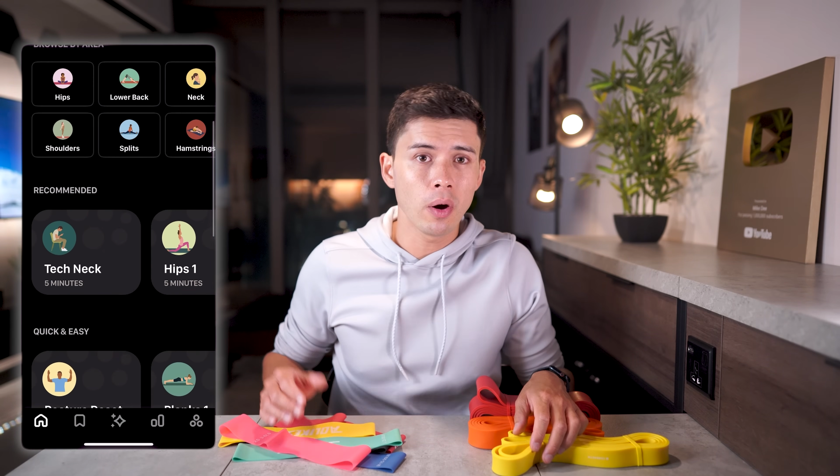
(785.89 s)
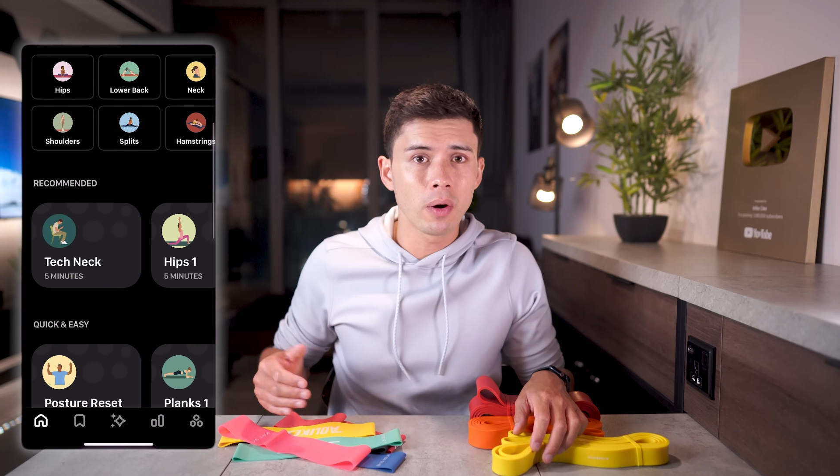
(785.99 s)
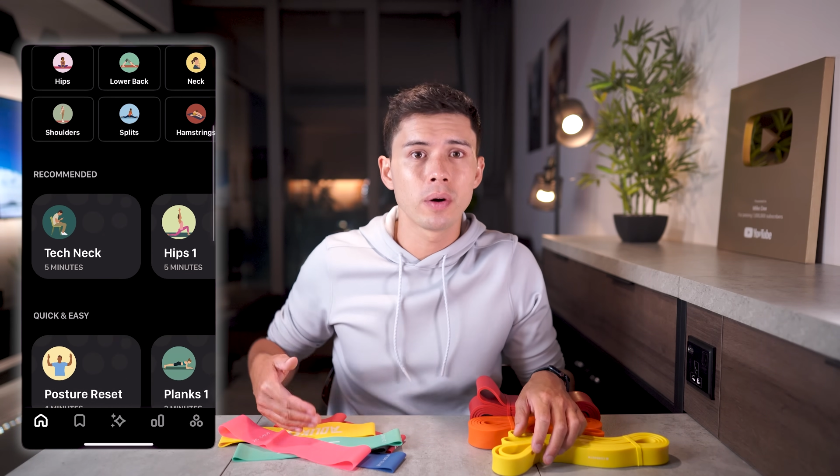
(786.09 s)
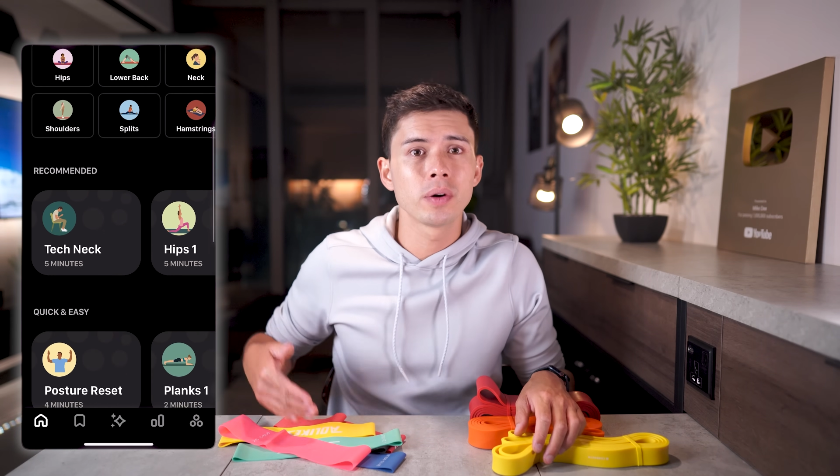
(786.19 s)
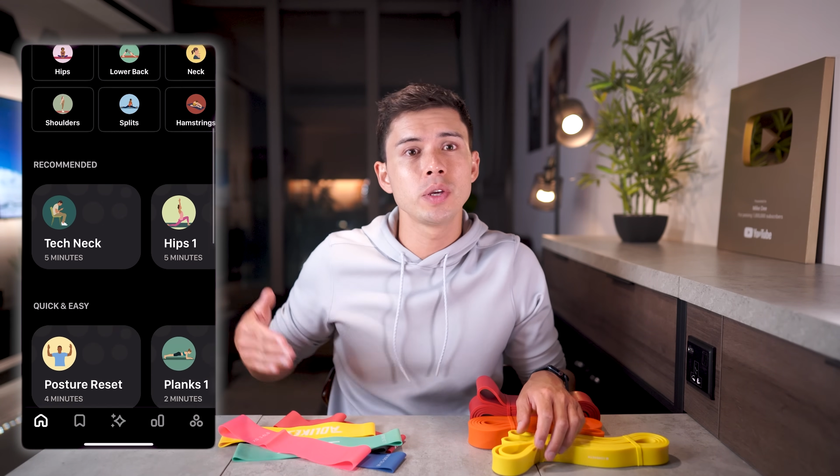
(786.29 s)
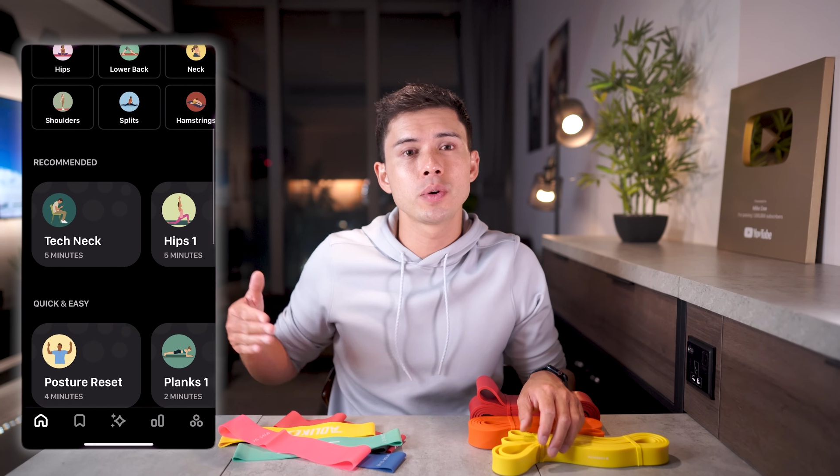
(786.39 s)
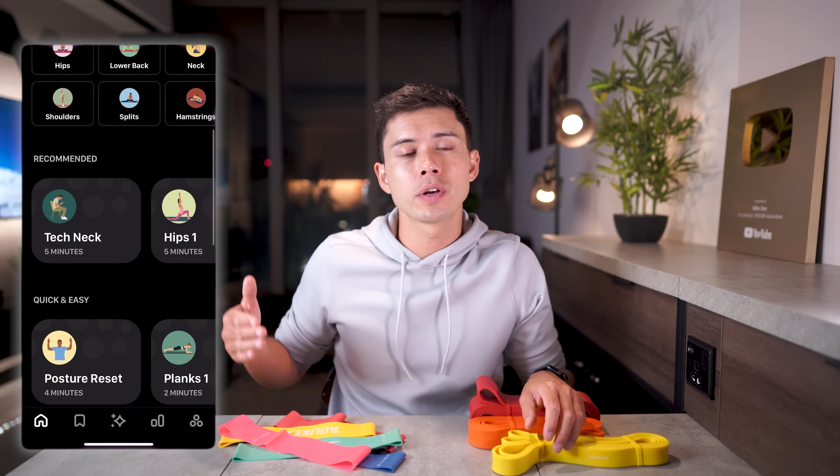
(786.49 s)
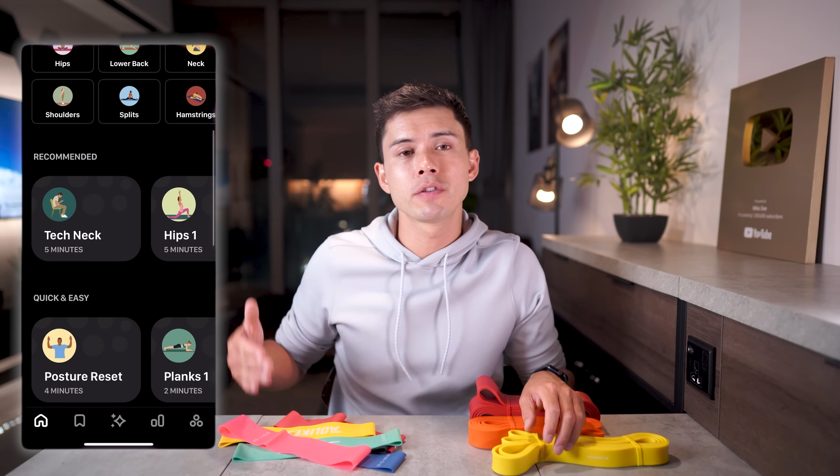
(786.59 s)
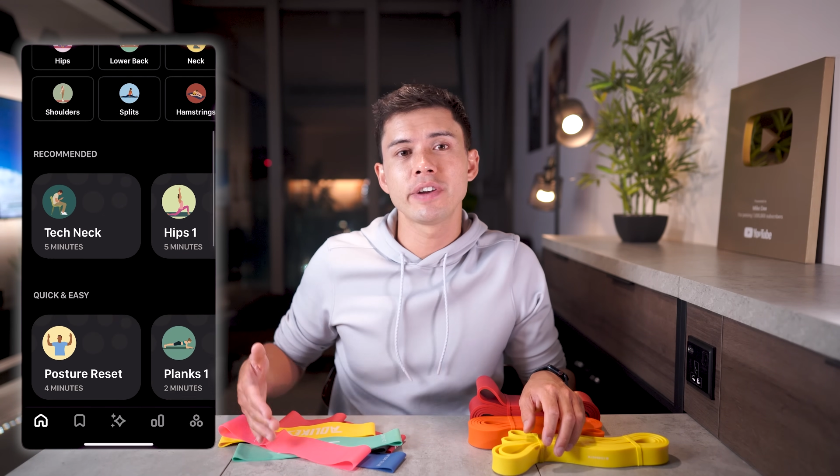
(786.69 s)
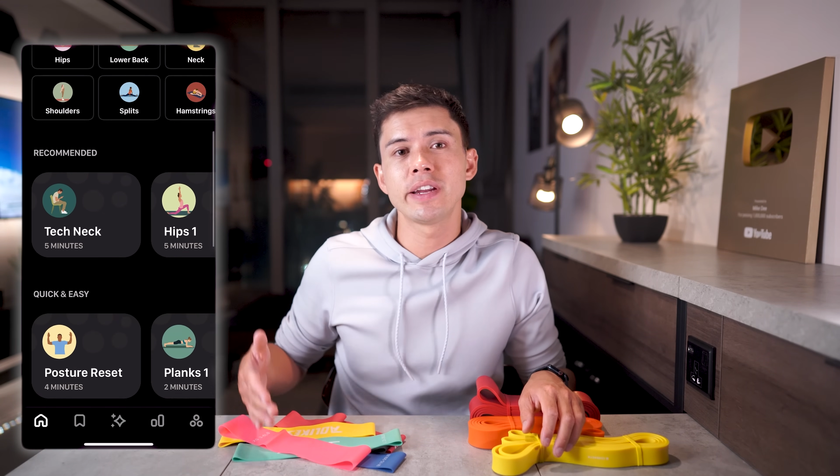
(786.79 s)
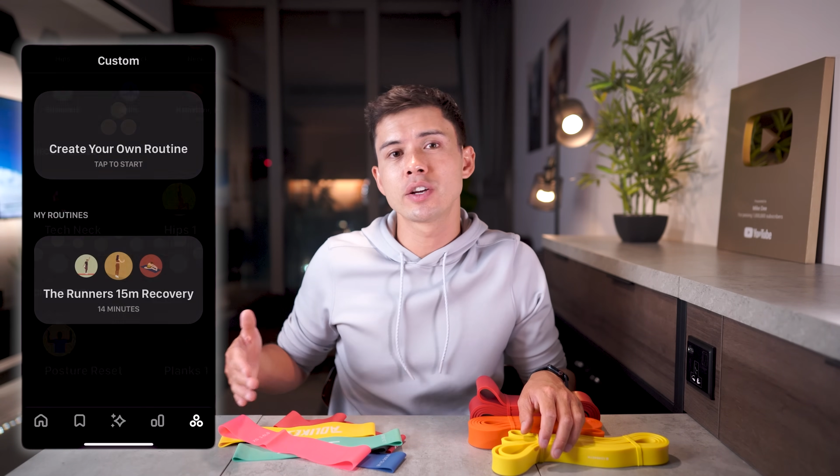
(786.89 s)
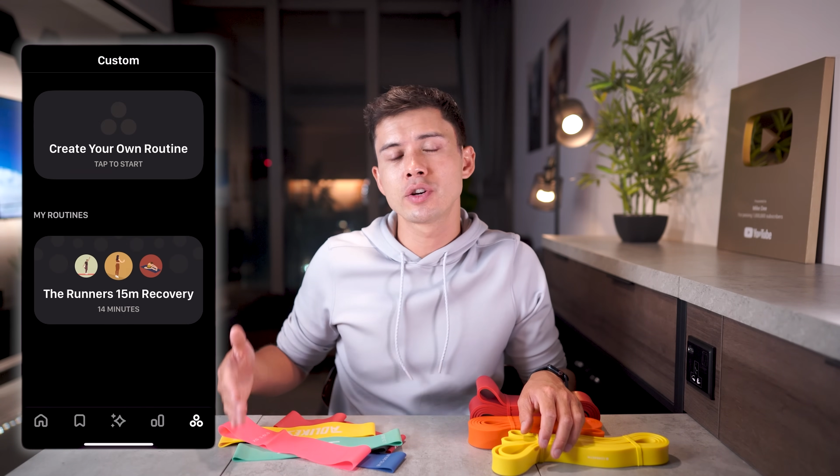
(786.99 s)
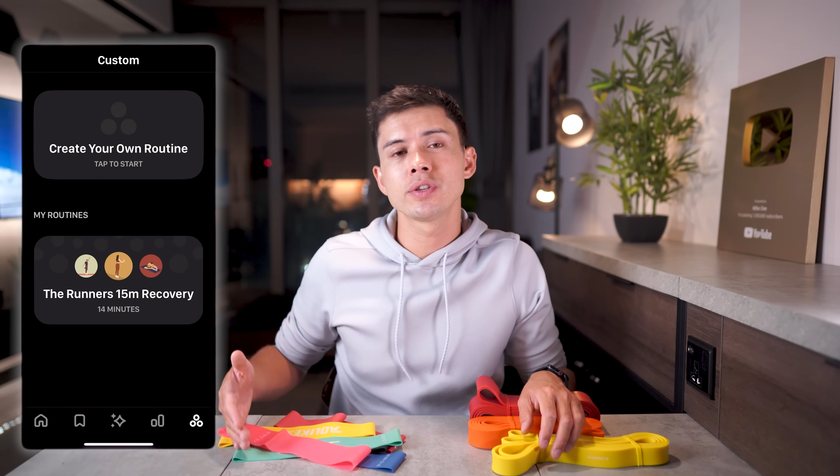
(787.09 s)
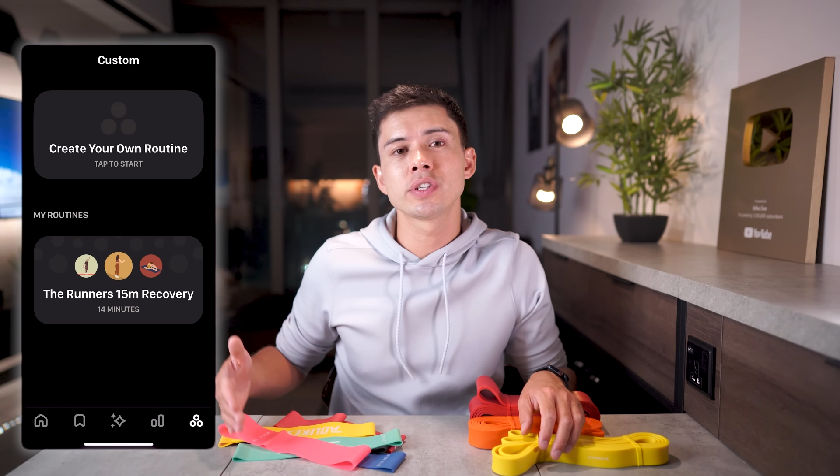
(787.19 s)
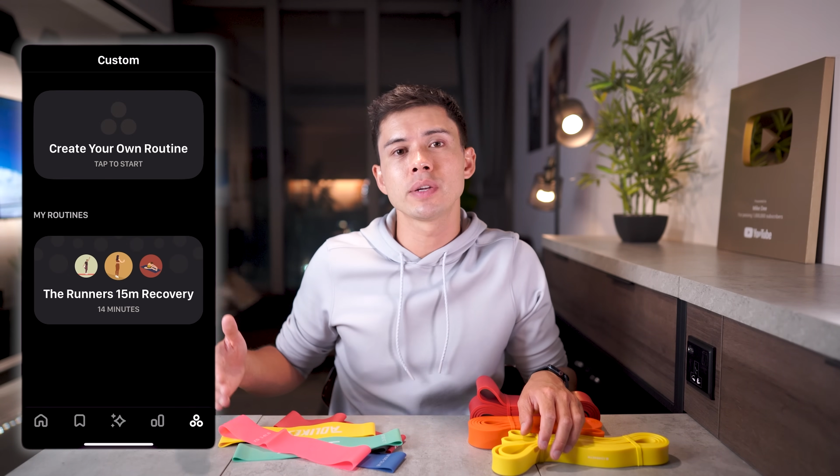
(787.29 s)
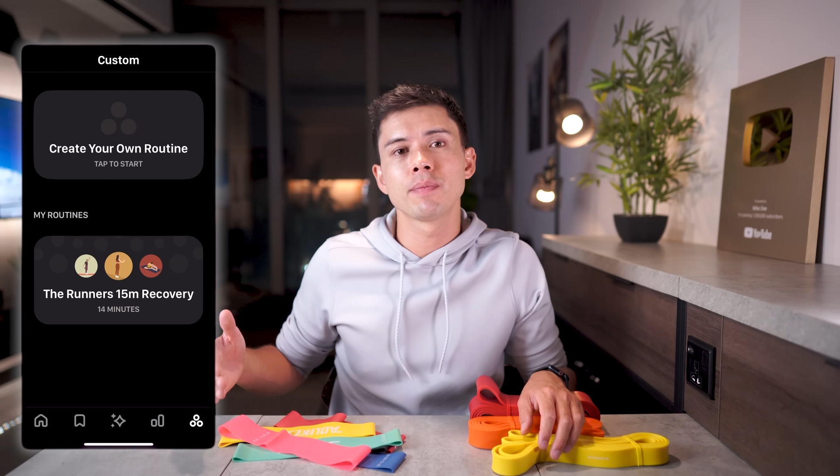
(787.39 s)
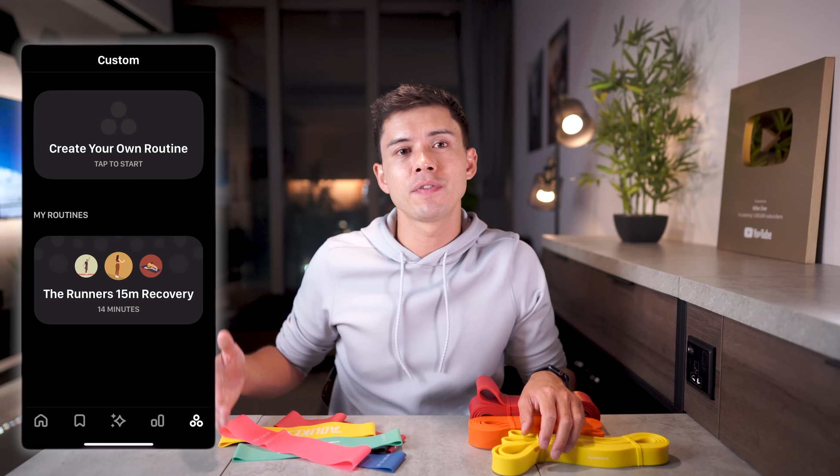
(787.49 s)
or you can create a custom